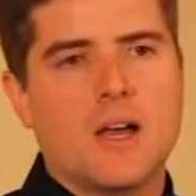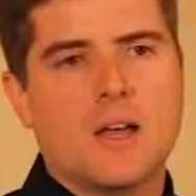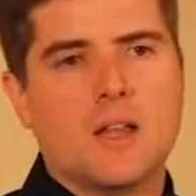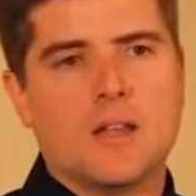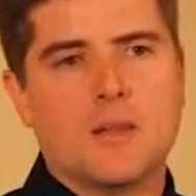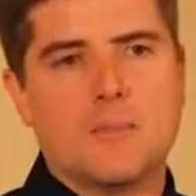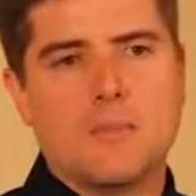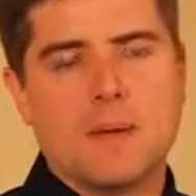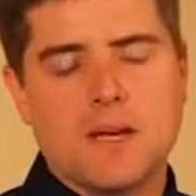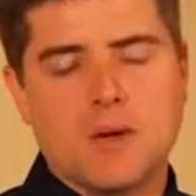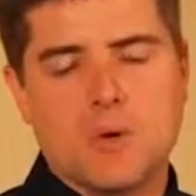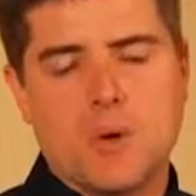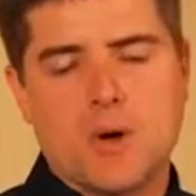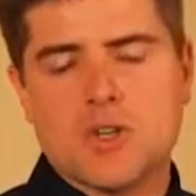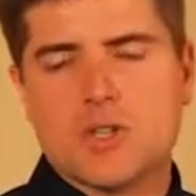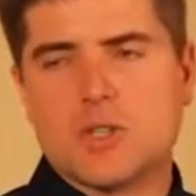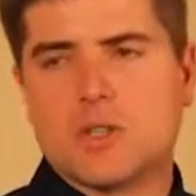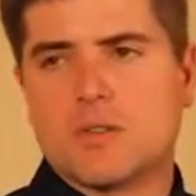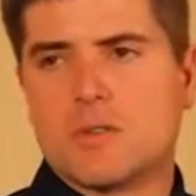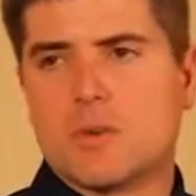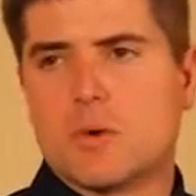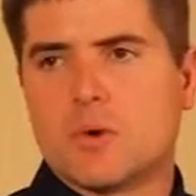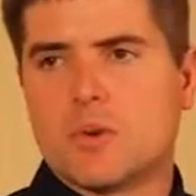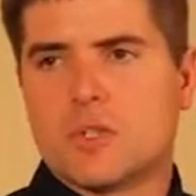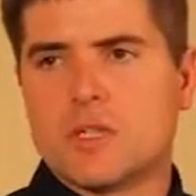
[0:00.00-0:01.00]
the big
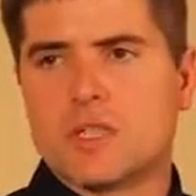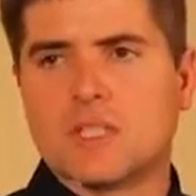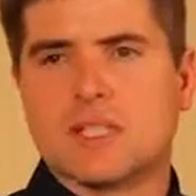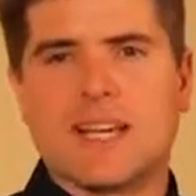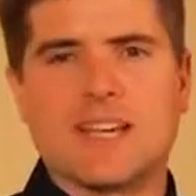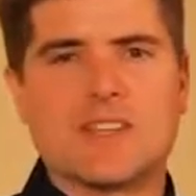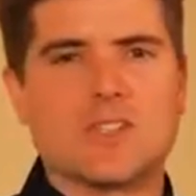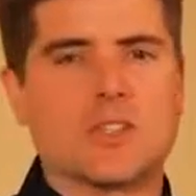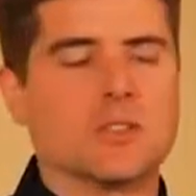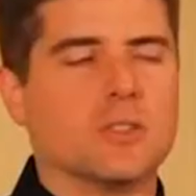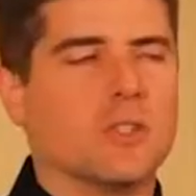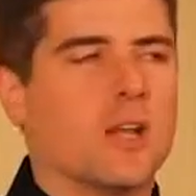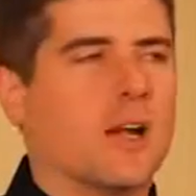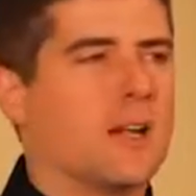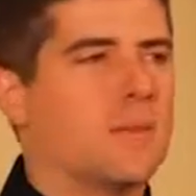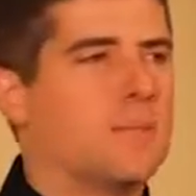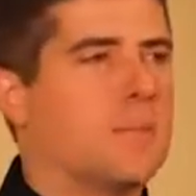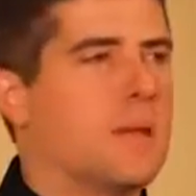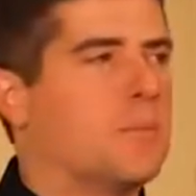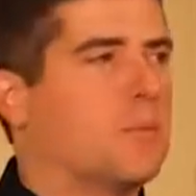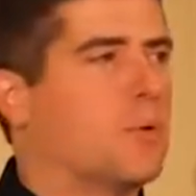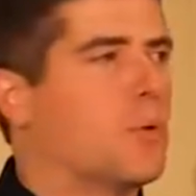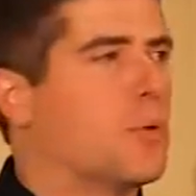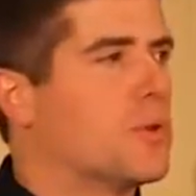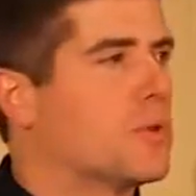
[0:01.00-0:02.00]
question, of course, is laser light.
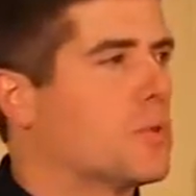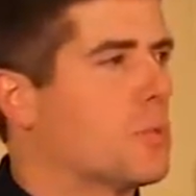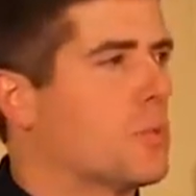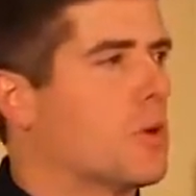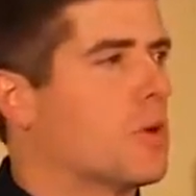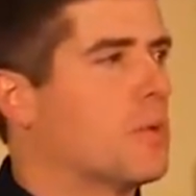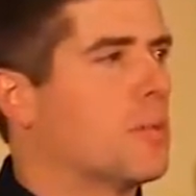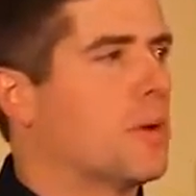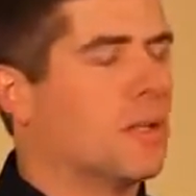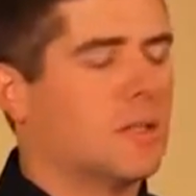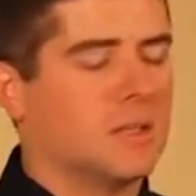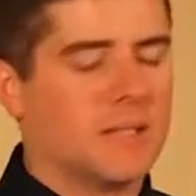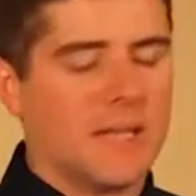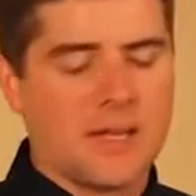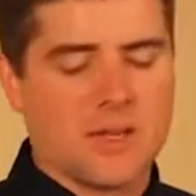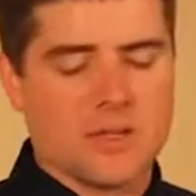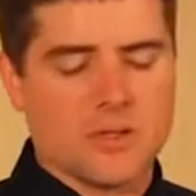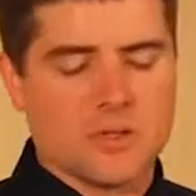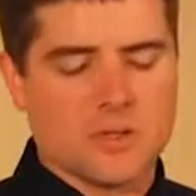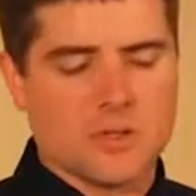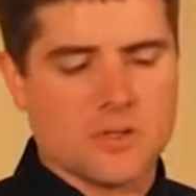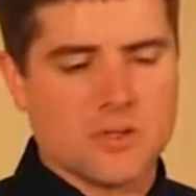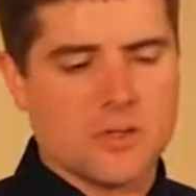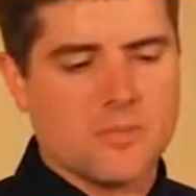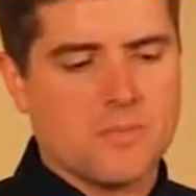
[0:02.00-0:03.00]
People are always worried about
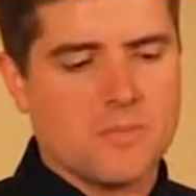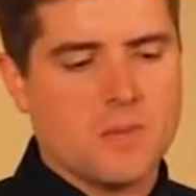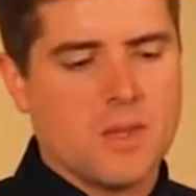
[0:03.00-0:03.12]
lasers.